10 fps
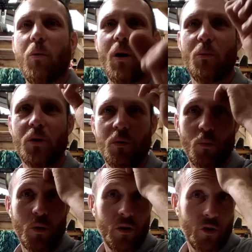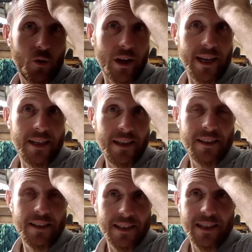I would and wouldn't do again.
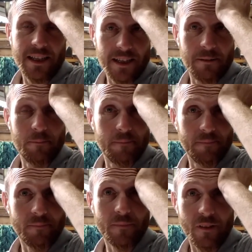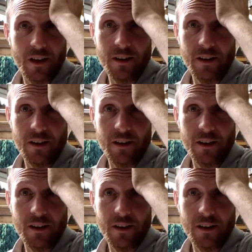Yeah.